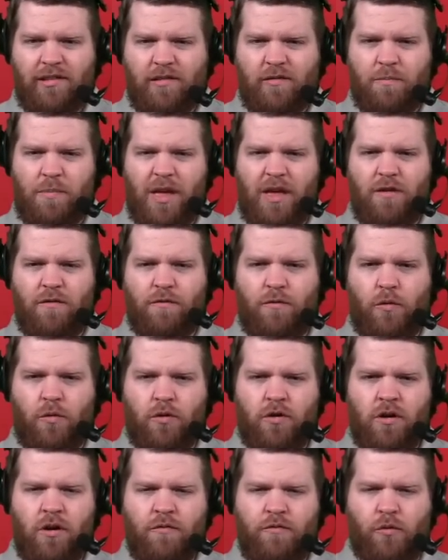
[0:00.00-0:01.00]
He's been
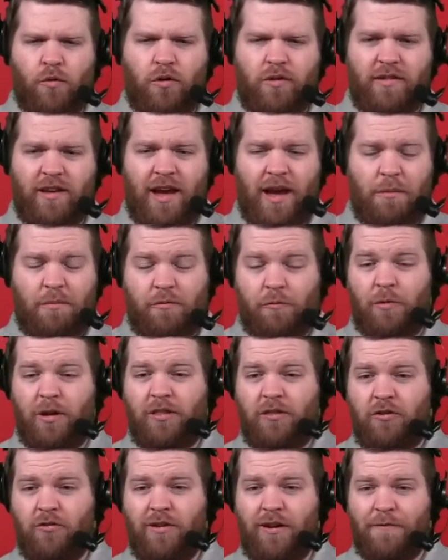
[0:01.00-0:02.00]
four times
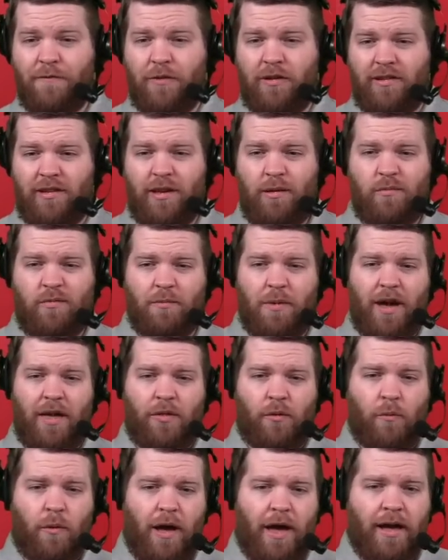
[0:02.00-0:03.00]
with two different teams, by
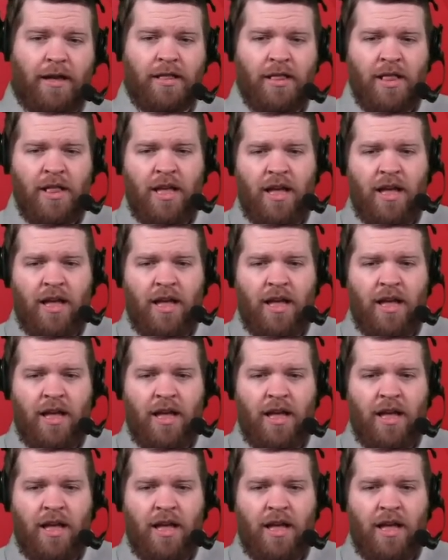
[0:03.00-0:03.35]
the way.